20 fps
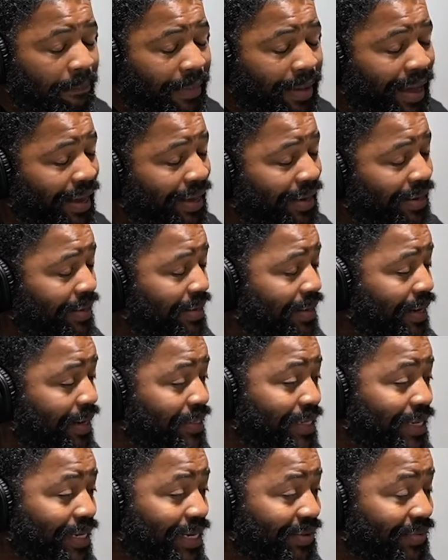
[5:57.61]
I could not
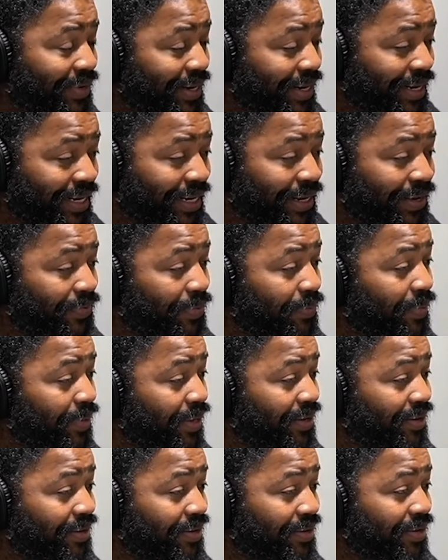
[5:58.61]
tell you what any of it
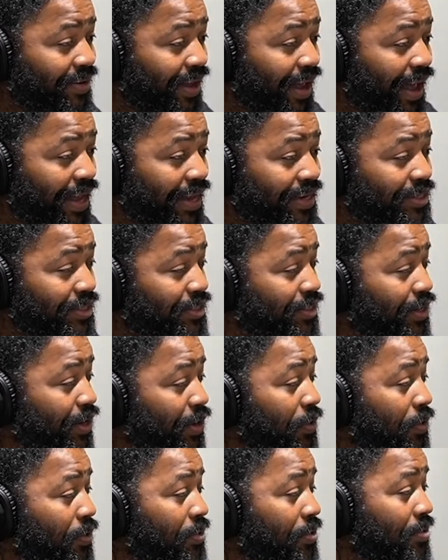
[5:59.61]
meant. I just
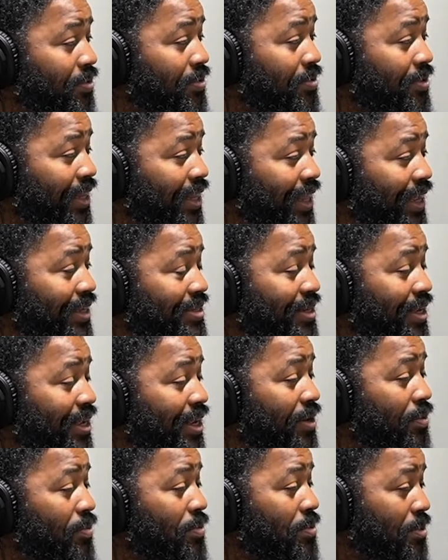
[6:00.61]
know that they said
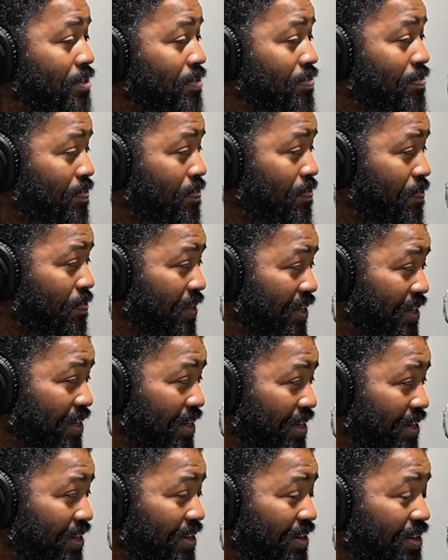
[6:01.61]
it was
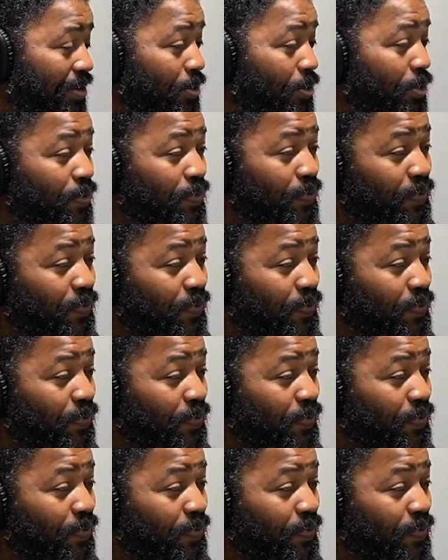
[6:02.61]
good or it was